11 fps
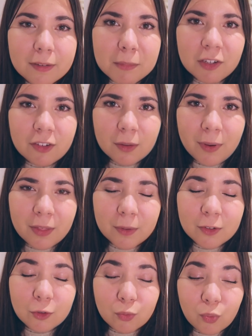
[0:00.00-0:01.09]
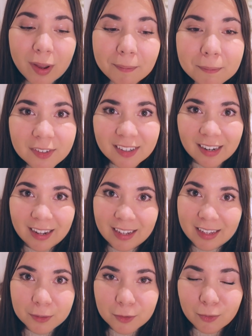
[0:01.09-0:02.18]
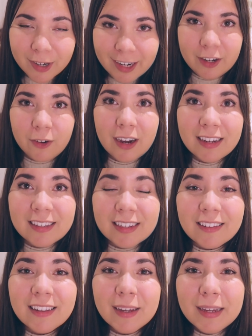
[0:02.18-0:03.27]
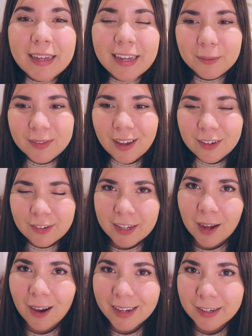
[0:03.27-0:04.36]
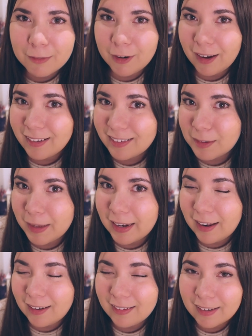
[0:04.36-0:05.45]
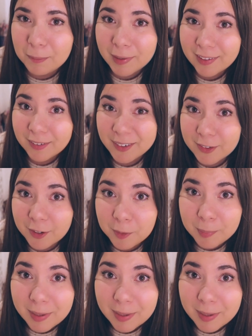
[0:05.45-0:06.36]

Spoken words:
But as much as the weather was grim today, it was really not ideal. It was actually kind of nice to be in London because it was so